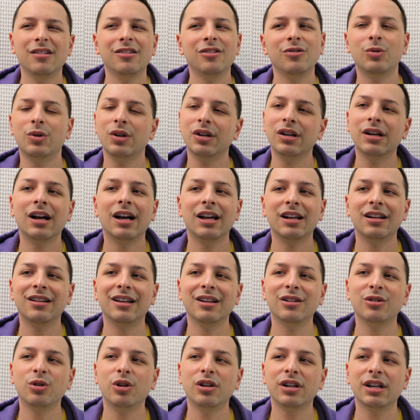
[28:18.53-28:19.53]
you can kind of
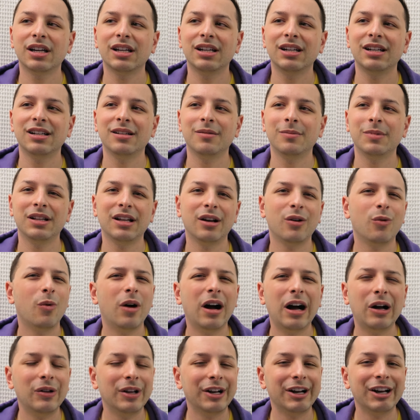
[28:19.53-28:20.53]
like look at it and be like,
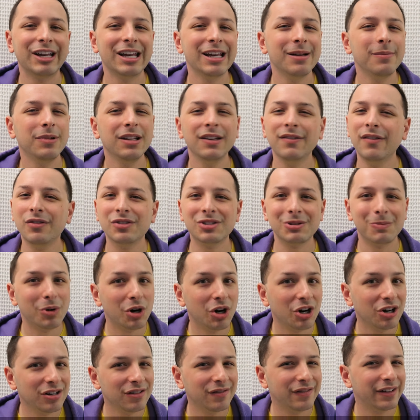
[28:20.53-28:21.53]
wow, like I can't believe I was a
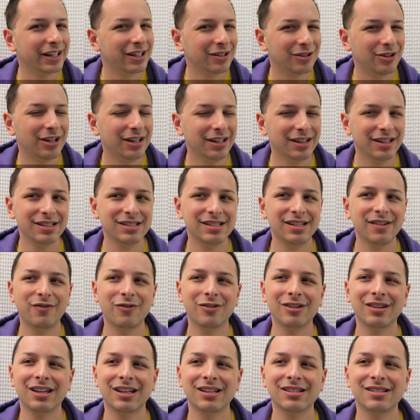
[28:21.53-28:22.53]
part of like a lot of these
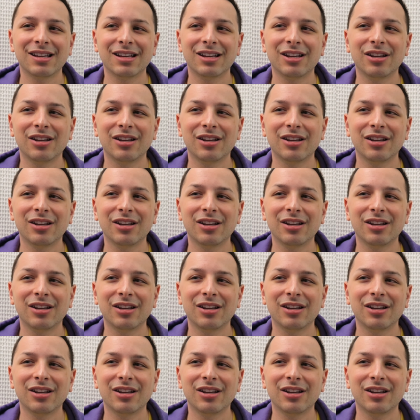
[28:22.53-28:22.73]
different things.